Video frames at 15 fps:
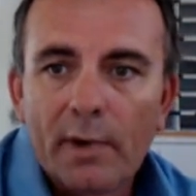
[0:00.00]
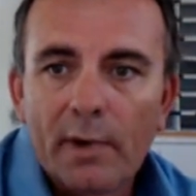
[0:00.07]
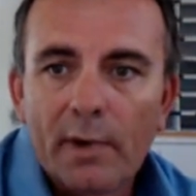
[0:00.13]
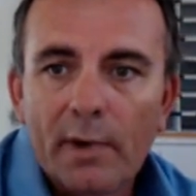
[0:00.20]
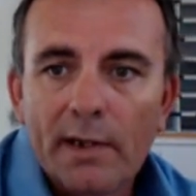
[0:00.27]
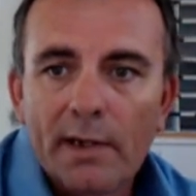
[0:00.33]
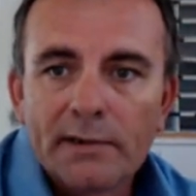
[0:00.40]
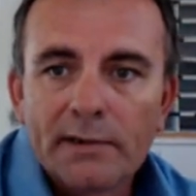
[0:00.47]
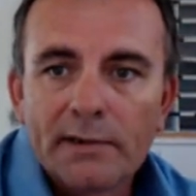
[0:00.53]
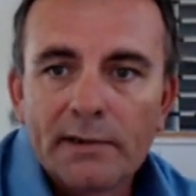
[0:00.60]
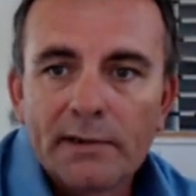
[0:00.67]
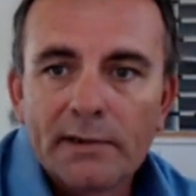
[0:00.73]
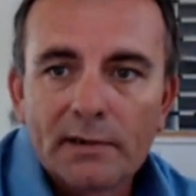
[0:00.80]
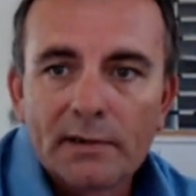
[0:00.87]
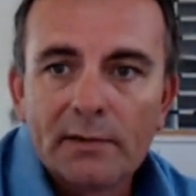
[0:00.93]

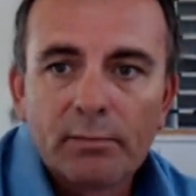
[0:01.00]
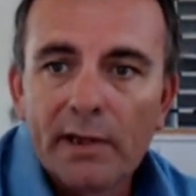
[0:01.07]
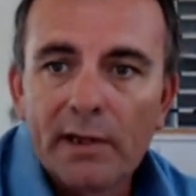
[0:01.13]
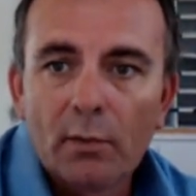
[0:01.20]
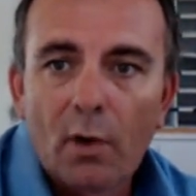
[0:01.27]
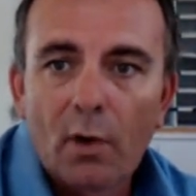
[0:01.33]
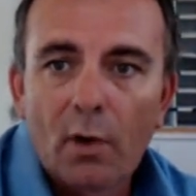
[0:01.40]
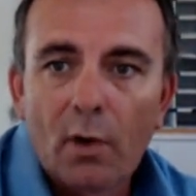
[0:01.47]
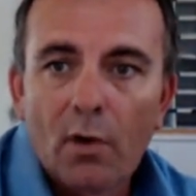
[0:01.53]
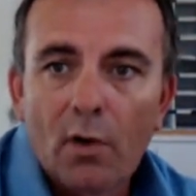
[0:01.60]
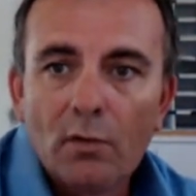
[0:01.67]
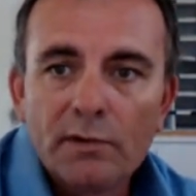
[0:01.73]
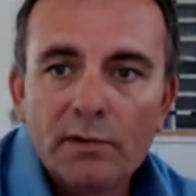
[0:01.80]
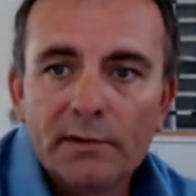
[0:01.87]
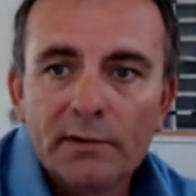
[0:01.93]
basically to play their
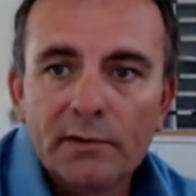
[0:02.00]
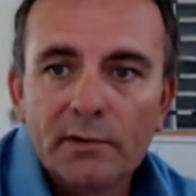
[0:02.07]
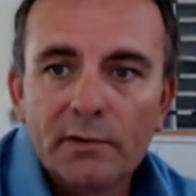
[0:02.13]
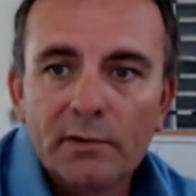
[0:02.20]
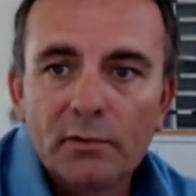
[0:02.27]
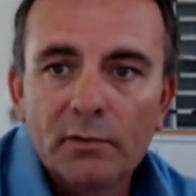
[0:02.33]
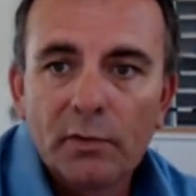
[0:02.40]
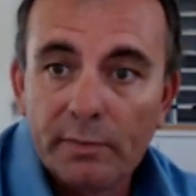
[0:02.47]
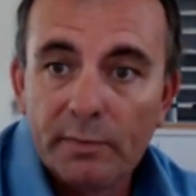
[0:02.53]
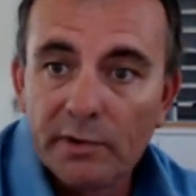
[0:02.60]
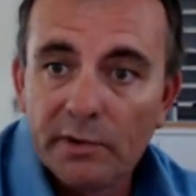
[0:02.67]
roles and to